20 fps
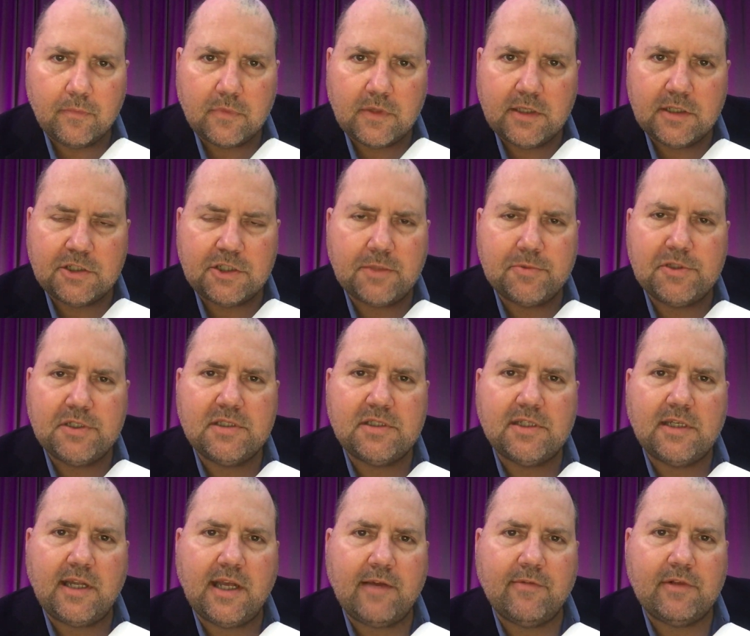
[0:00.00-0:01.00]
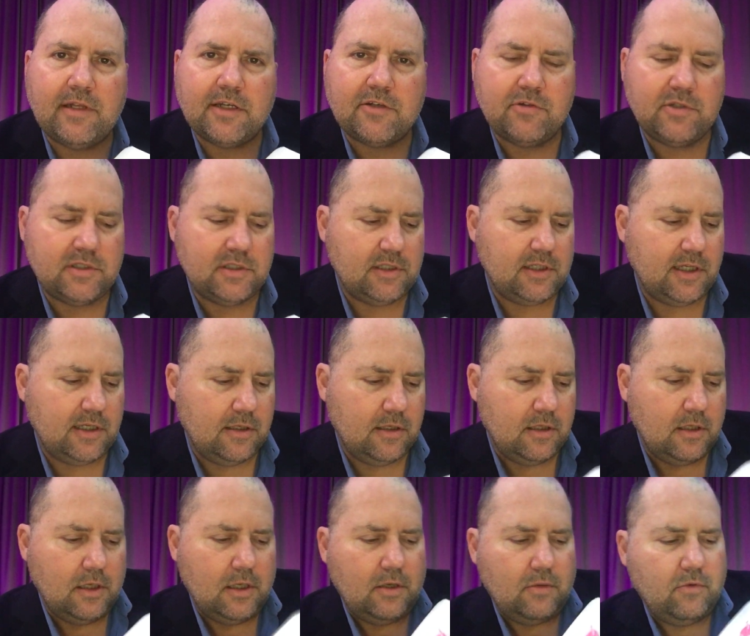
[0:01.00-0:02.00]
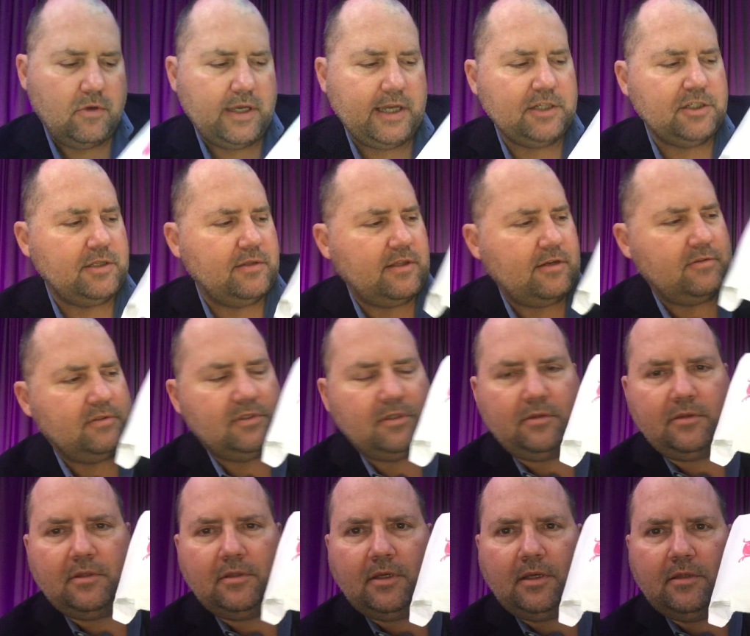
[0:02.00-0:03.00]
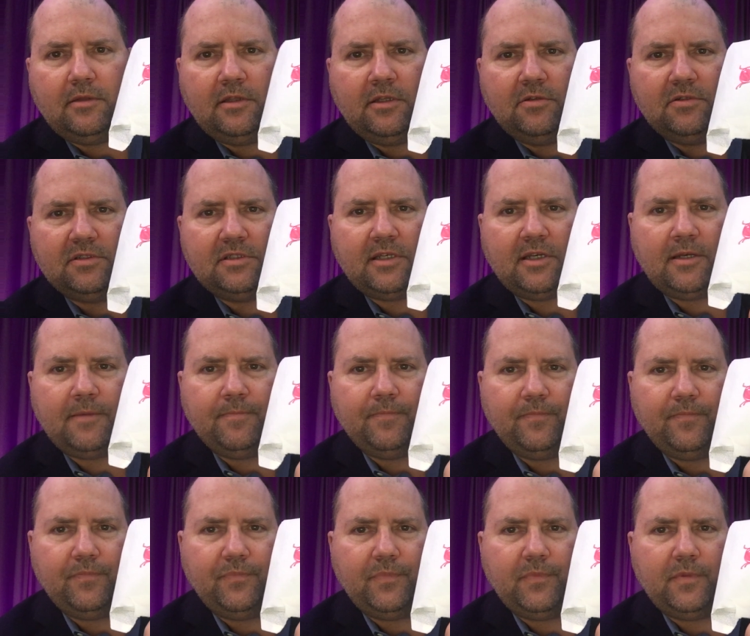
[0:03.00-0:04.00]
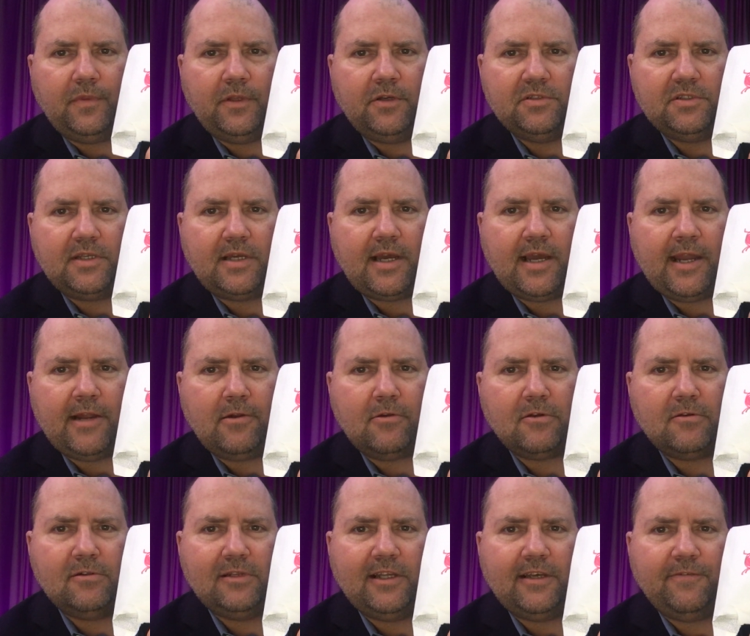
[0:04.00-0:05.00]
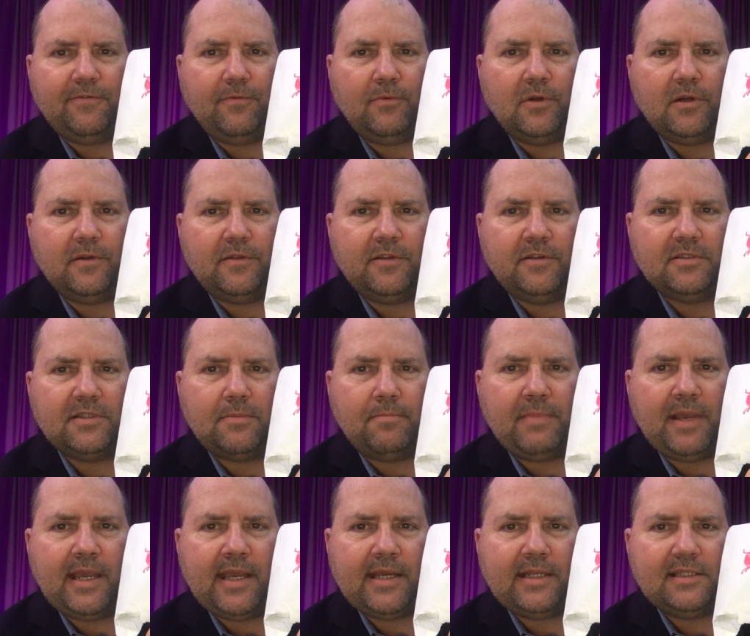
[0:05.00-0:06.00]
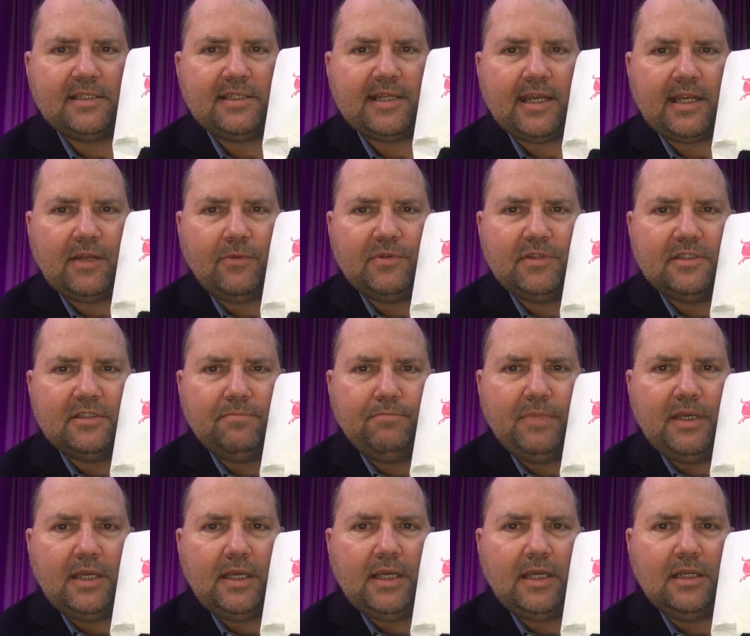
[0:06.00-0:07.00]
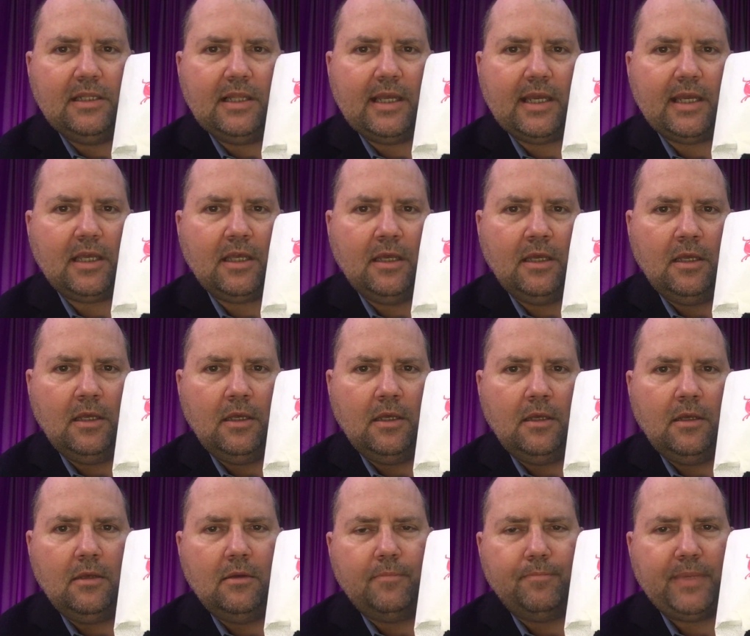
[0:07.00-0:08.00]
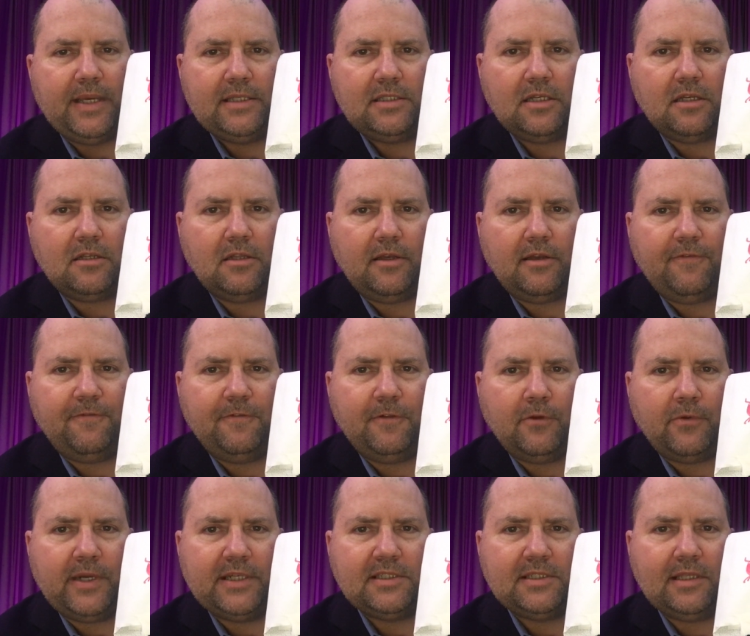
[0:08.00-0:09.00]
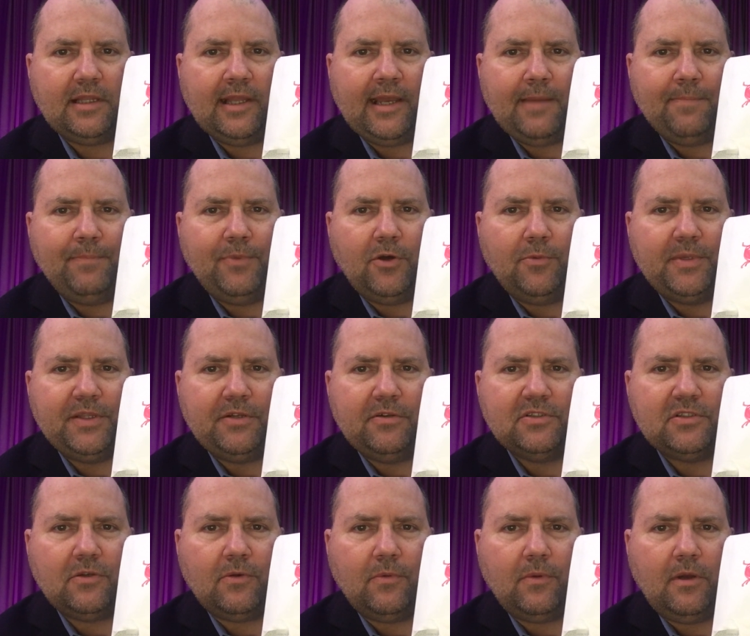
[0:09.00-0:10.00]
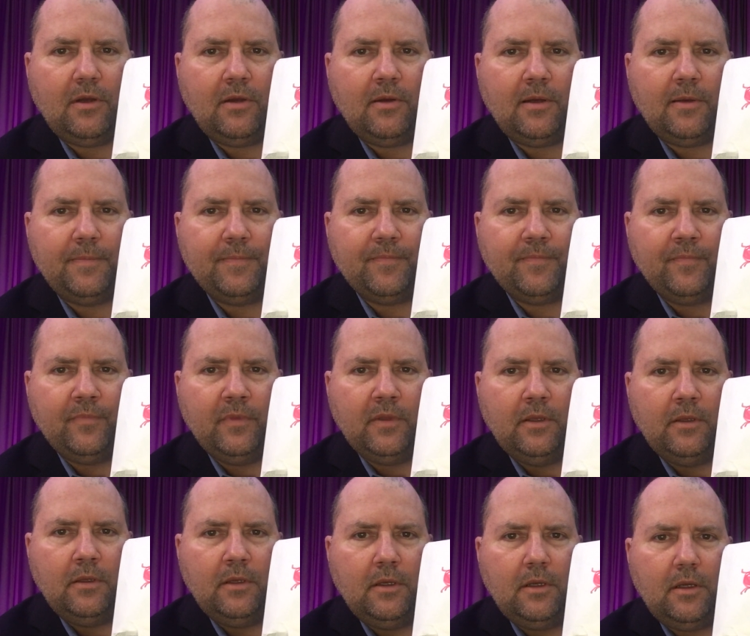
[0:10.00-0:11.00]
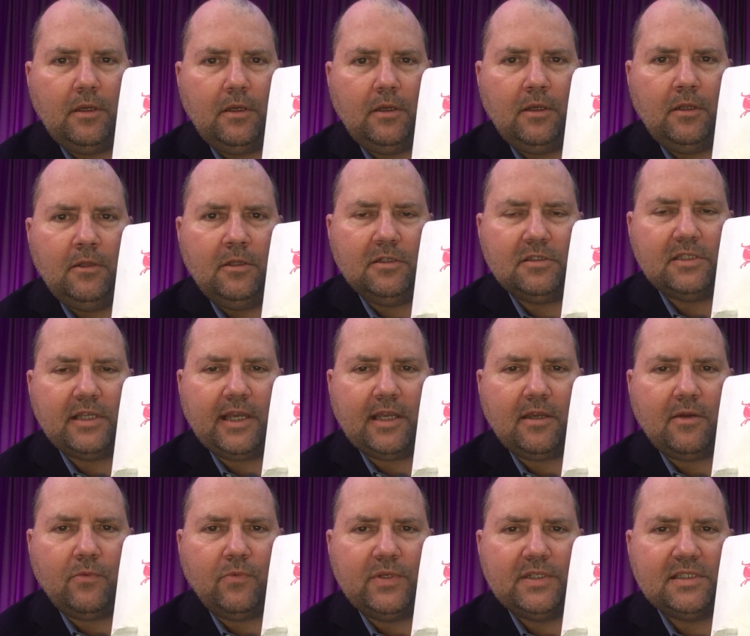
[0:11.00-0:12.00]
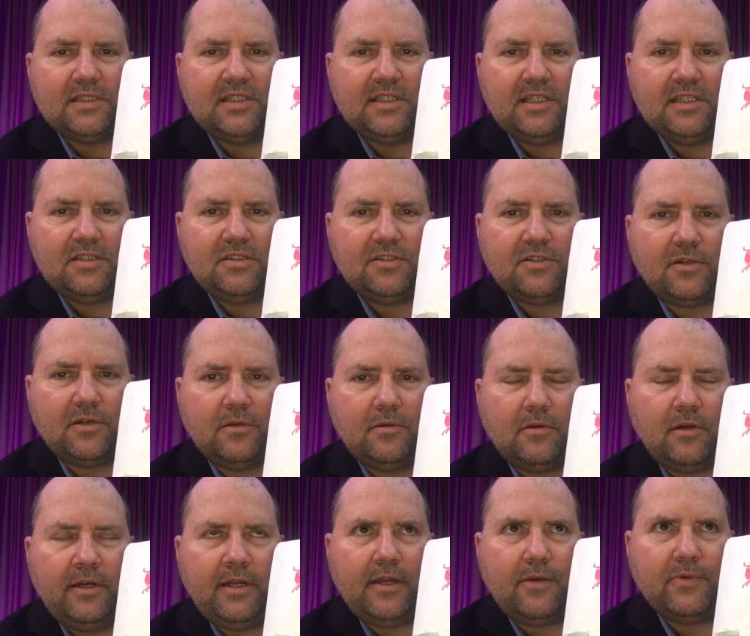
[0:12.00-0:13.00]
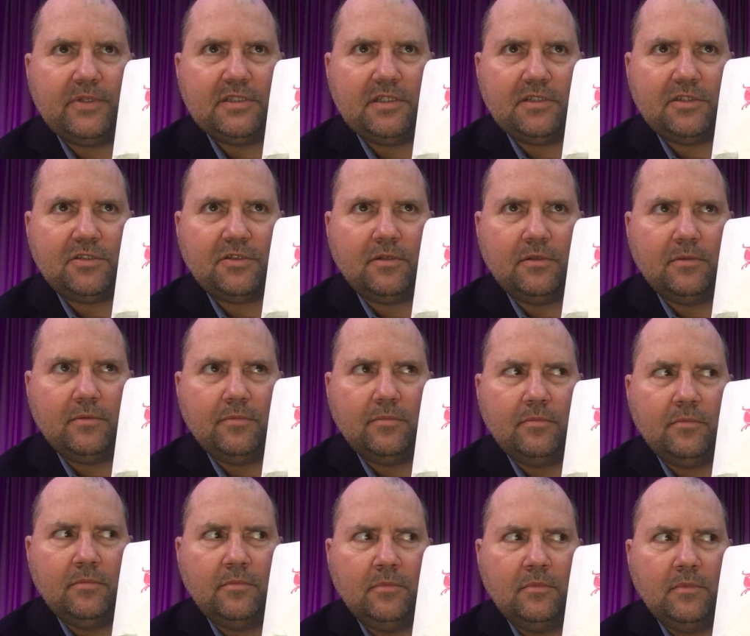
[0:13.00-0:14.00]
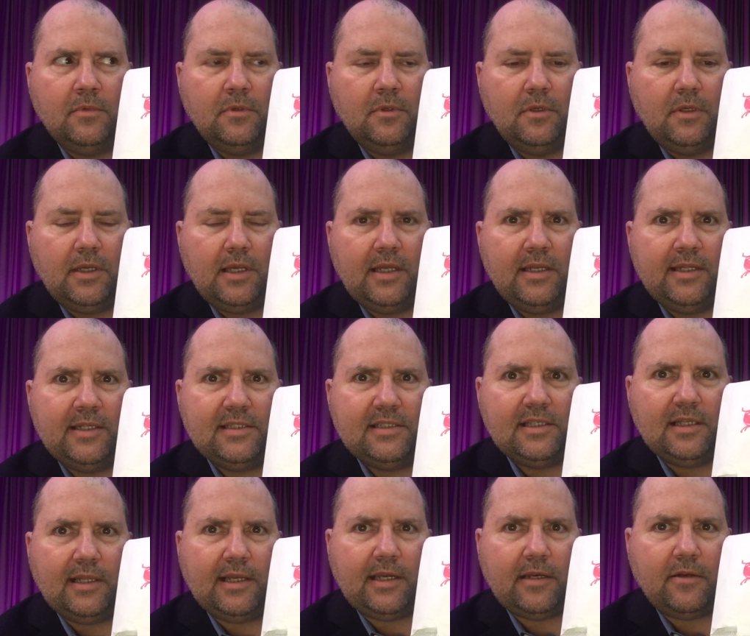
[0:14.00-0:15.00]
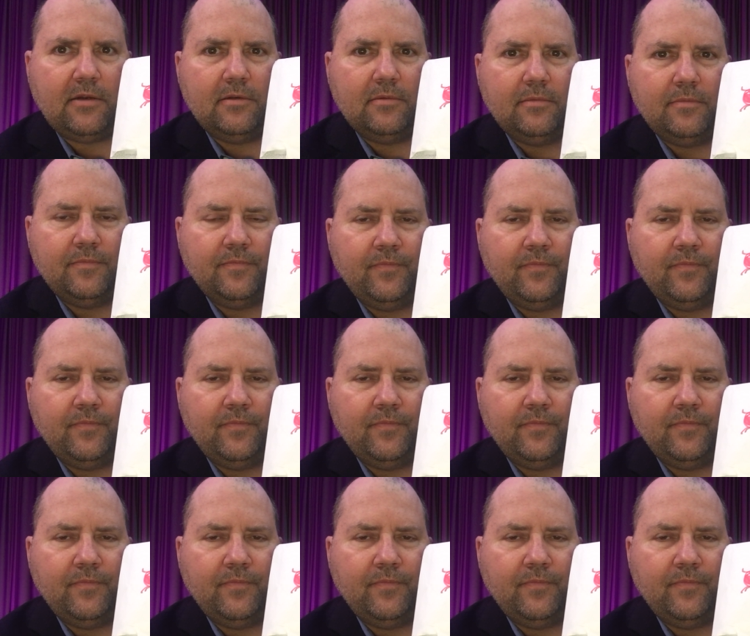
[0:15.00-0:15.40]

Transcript: the Egyptians didn't have electricity. Well, actually, there's there's a there's a hieroglyph where there's a man standing with this big like basically a fluorescent light bulb, and there's a, a it looks like a resistor or not a resistor, an insulator